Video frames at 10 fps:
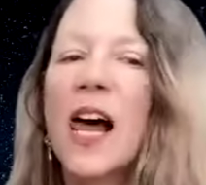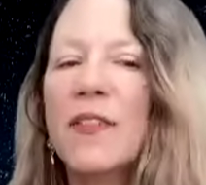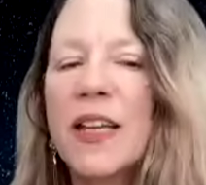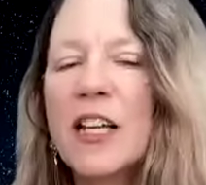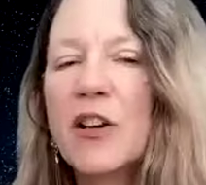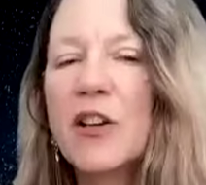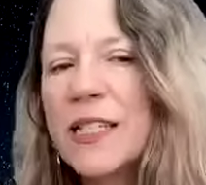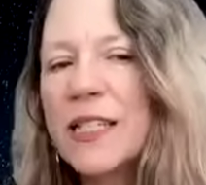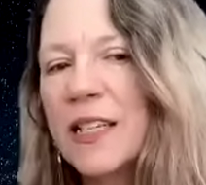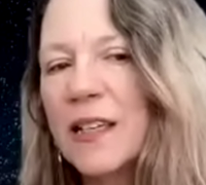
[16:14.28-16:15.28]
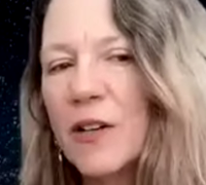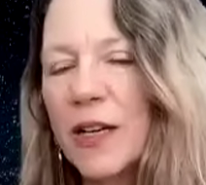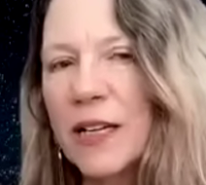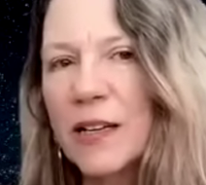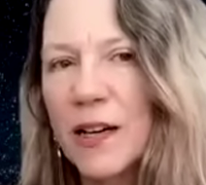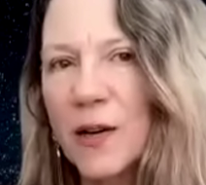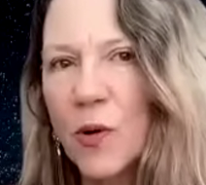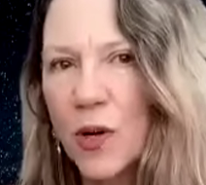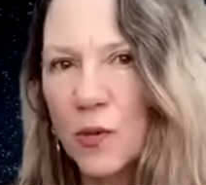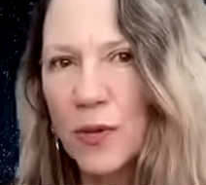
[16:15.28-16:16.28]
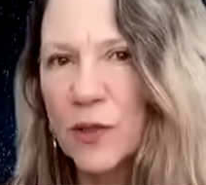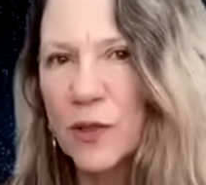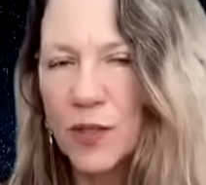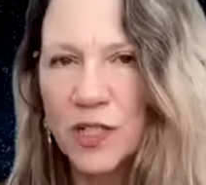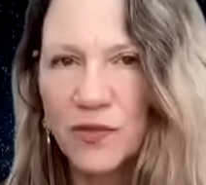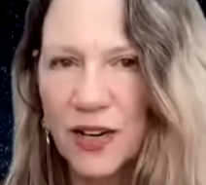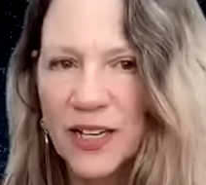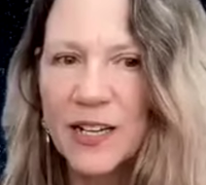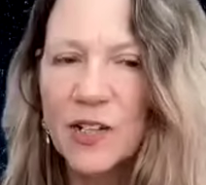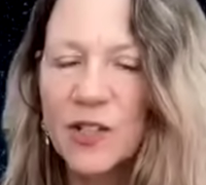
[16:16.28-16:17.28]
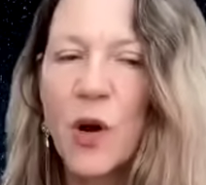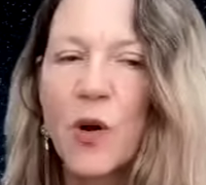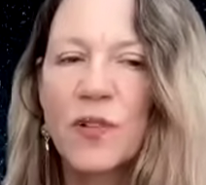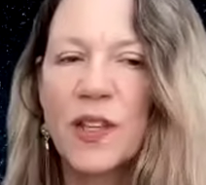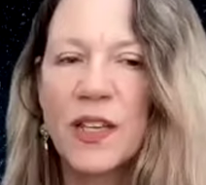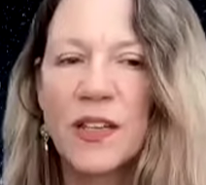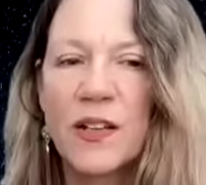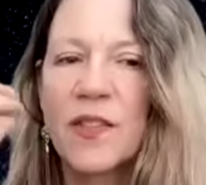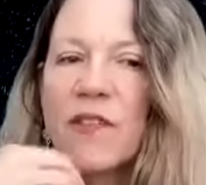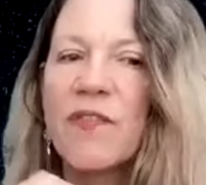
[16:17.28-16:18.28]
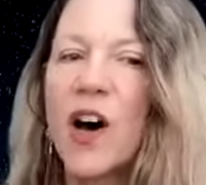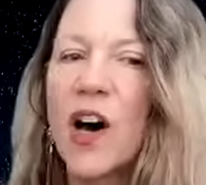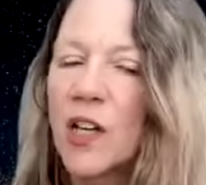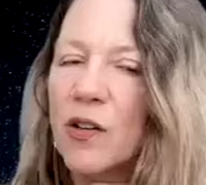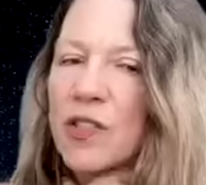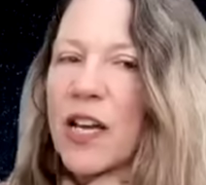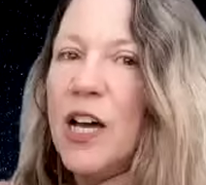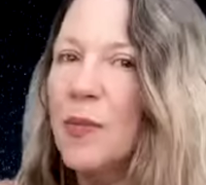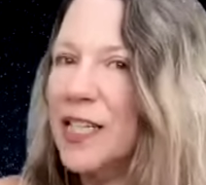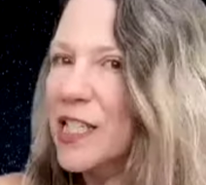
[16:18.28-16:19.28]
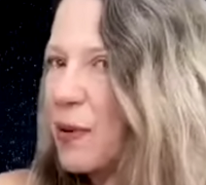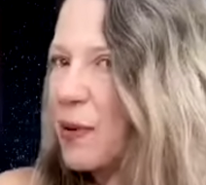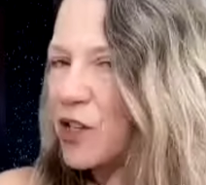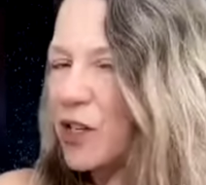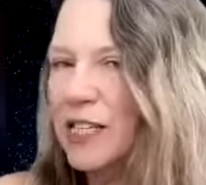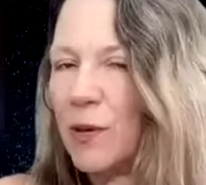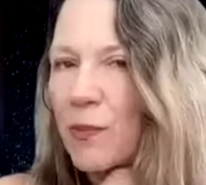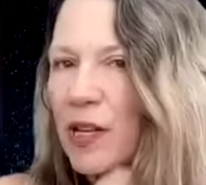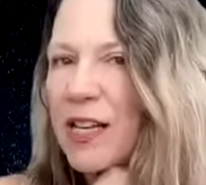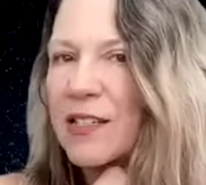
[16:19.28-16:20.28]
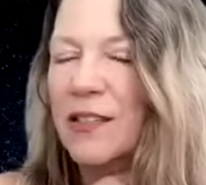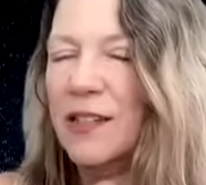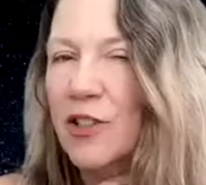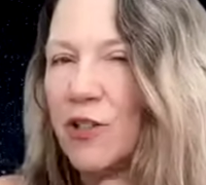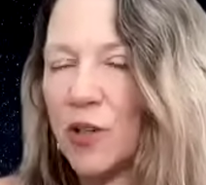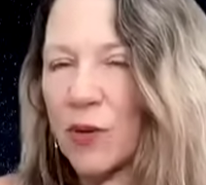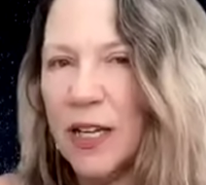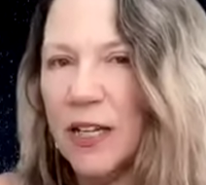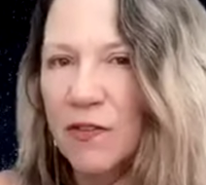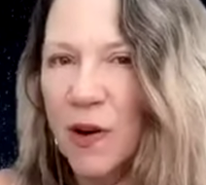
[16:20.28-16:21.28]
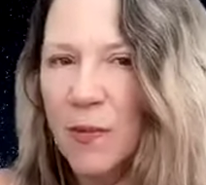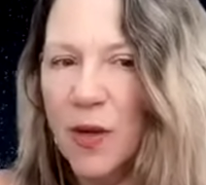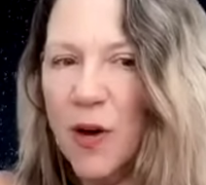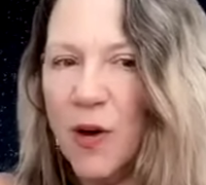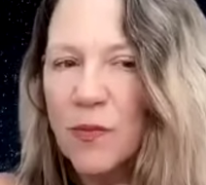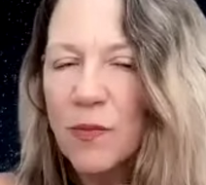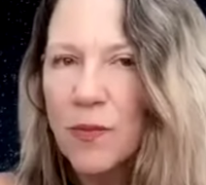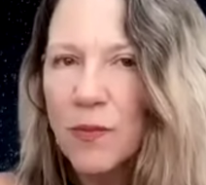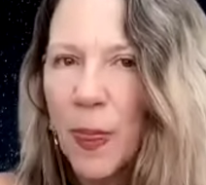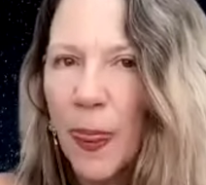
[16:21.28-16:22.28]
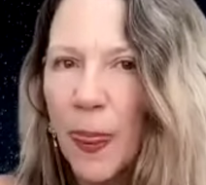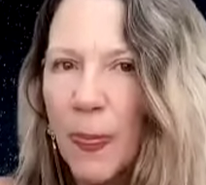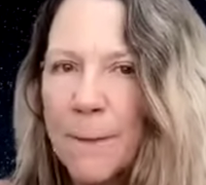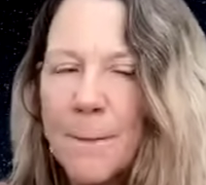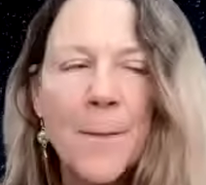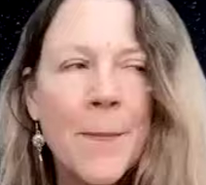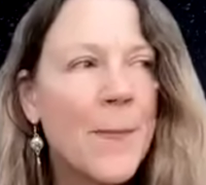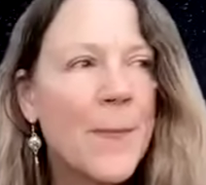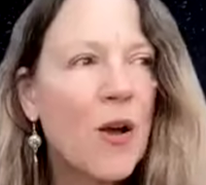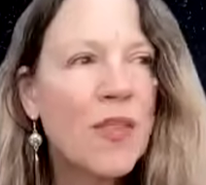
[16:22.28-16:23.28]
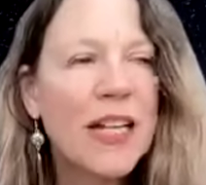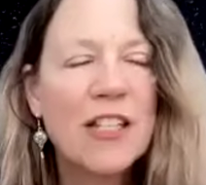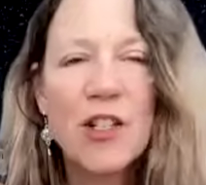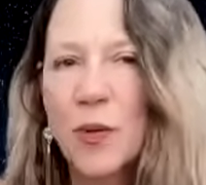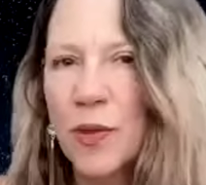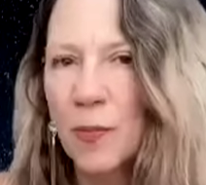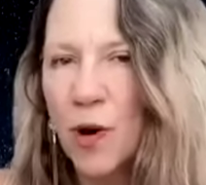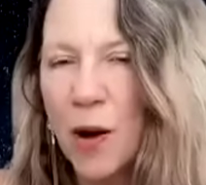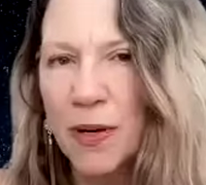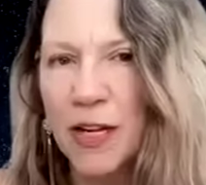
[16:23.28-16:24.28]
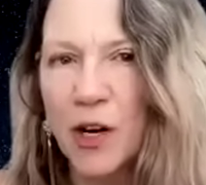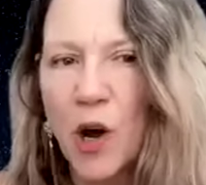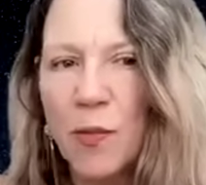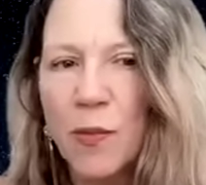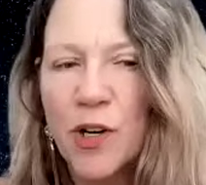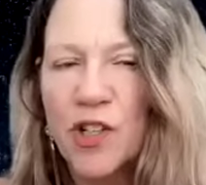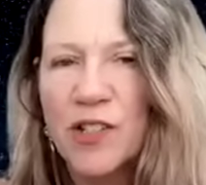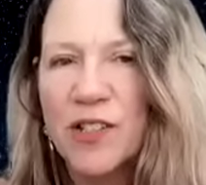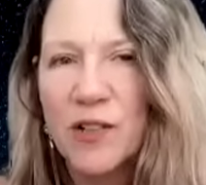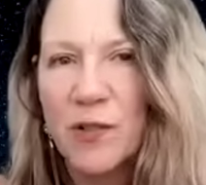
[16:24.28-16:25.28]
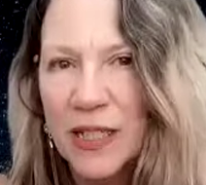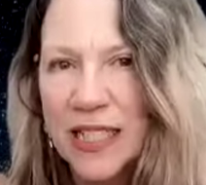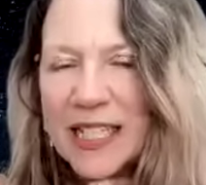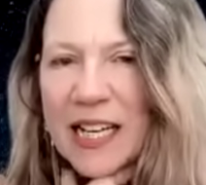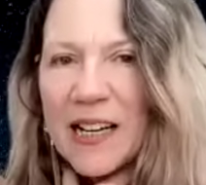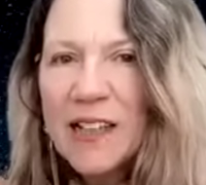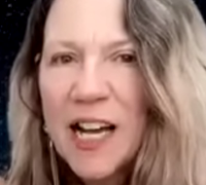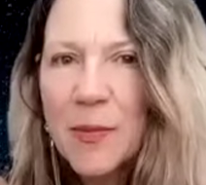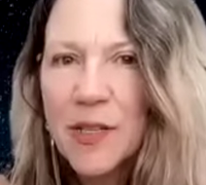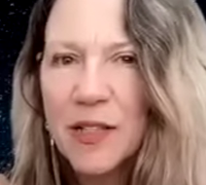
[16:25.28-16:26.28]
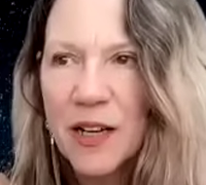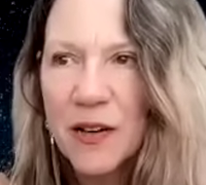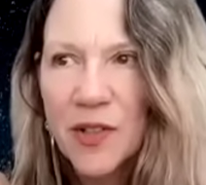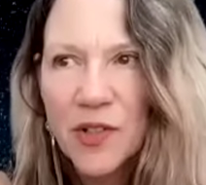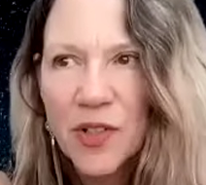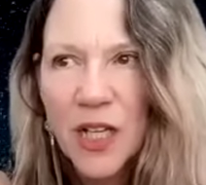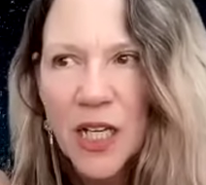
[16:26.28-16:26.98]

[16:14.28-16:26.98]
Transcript: of increasing your income or your resources financially over the year that follows, but especially as it applies to things you do in and from the home, or things to do with the property and home and purchases and real estate types endeavors.